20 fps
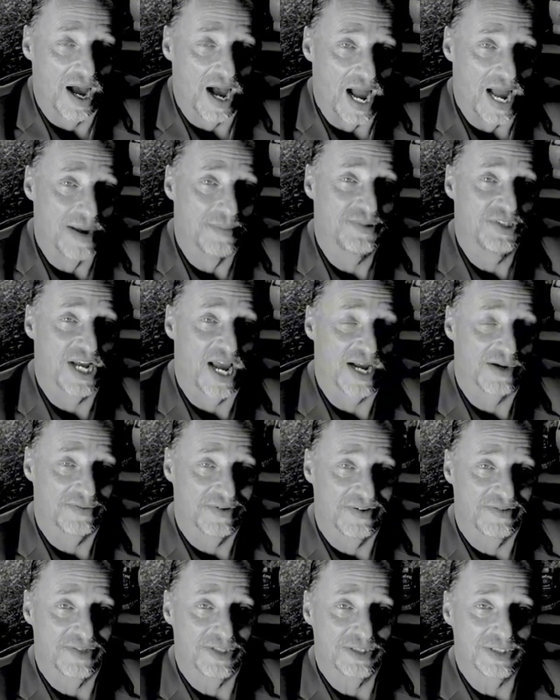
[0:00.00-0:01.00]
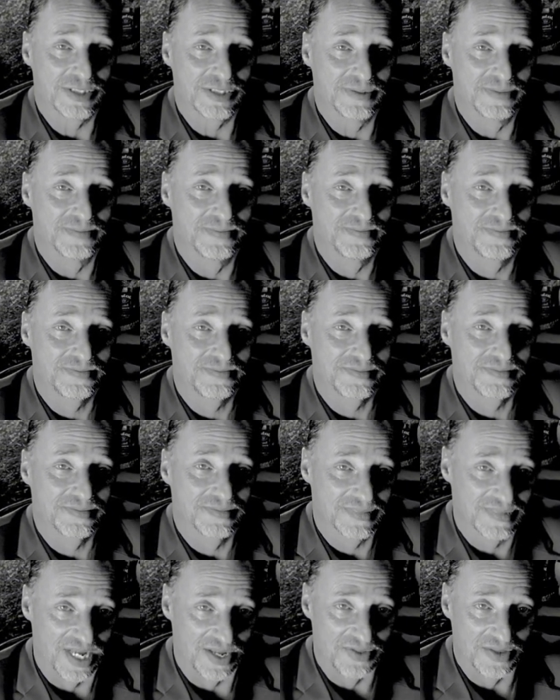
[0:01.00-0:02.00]
I am Jack Rivers,
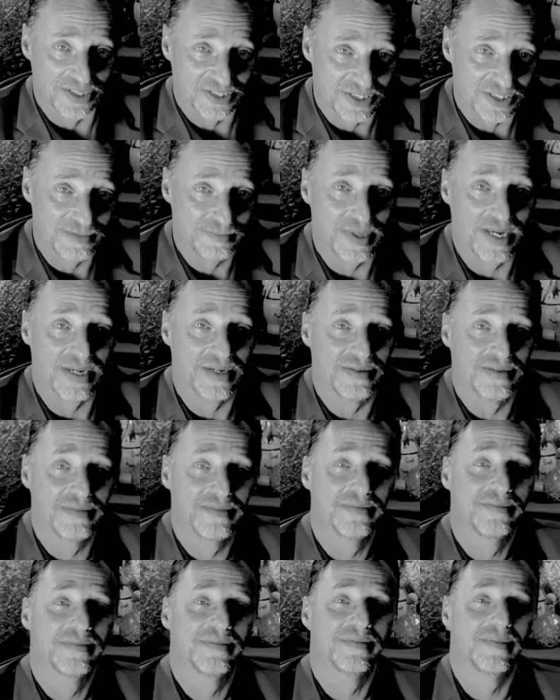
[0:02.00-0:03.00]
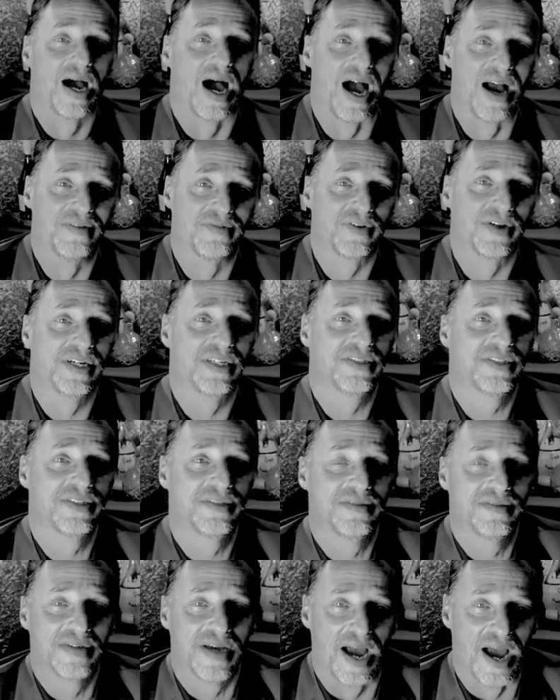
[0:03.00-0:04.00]
and this has been Ivory's
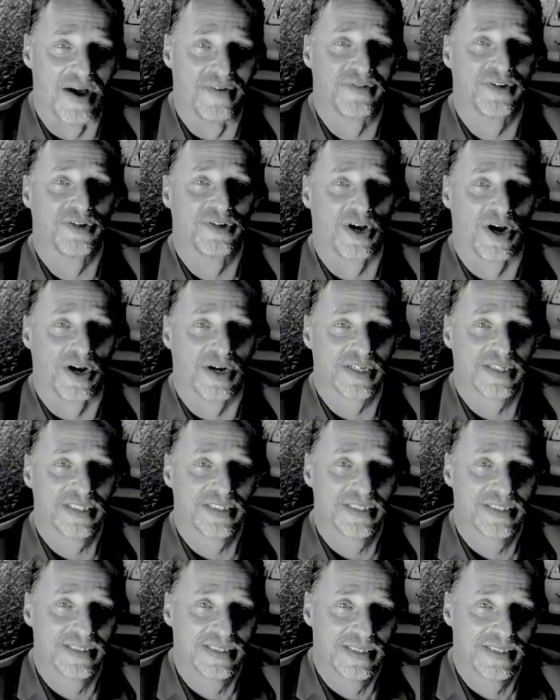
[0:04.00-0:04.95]
After Dark.